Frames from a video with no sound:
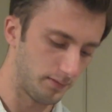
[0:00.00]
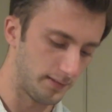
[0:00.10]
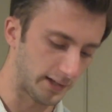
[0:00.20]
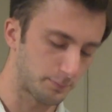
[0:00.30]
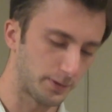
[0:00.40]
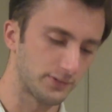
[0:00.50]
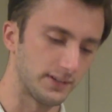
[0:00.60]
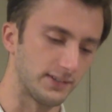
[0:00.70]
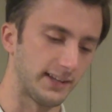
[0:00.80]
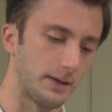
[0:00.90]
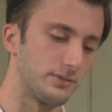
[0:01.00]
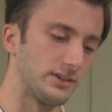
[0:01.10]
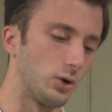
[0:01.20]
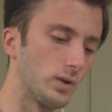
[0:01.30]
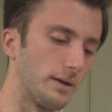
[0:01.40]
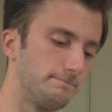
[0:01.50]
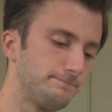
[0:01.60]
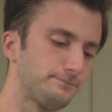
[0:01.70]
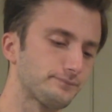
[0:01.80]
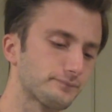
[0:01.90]
Next person is Sam Ziola.
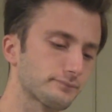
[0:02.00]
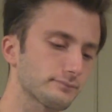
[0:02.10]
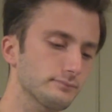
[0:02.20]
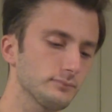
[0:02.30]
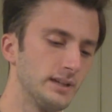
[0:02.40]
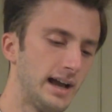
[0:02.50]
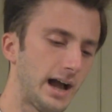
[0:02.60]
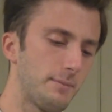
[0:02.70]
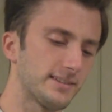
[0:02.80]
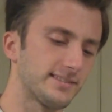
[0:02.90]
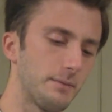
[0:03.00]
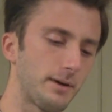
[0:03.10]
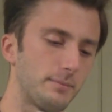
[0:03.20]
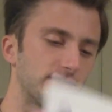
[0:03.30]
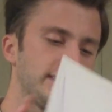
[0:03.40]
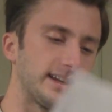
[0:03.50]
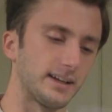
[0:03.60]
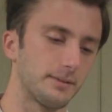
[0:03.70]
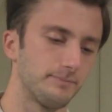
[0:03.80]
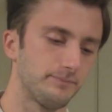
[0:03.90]
I met Sam by mistake.
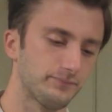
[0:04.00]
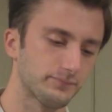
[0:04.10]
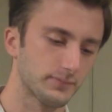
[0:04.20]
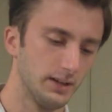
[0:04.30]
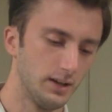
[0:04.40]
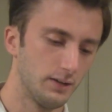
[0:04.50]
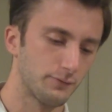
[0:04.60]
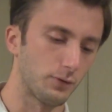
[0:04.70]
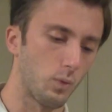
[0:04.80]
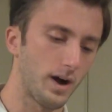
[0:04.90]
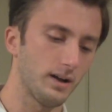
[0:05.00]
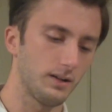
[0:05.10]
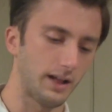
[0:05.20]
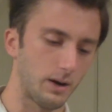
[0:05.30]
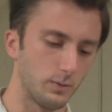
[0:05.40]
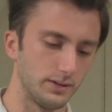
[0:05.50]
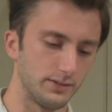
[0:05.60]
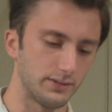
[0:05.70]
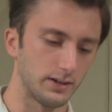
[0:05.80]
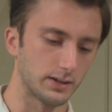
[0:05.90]
For a while, I
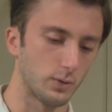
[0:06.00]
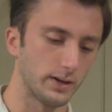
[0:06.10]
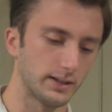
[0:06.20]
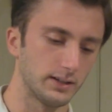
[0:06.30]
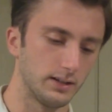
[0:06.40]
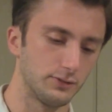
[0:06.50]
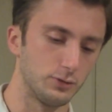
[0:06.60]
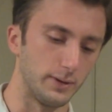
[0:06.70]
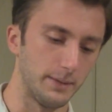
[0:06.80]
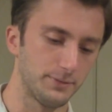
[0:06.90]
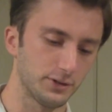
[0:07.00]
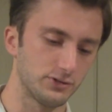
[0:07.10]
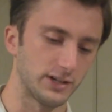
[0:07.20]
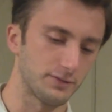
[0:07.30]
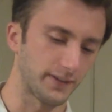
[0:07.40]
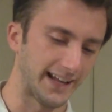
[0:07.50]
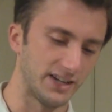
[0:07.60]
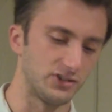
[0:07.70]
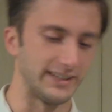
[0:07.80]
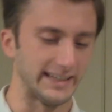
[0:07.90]
was going to a hipster
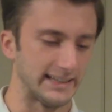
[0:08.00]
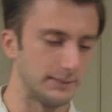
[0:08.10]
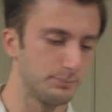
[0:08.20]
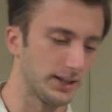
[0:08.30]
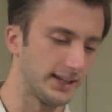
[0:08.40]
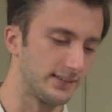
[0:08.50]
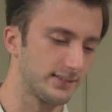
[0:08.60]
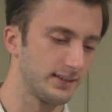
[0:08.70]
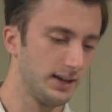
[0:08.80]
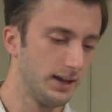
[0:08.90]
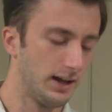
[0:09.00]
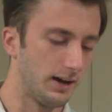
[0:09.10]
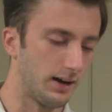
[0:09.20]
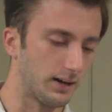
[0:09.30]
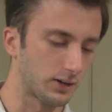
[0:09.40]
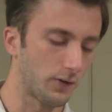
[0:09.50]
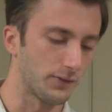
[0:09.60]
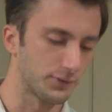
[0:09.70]
gentrification-y place called the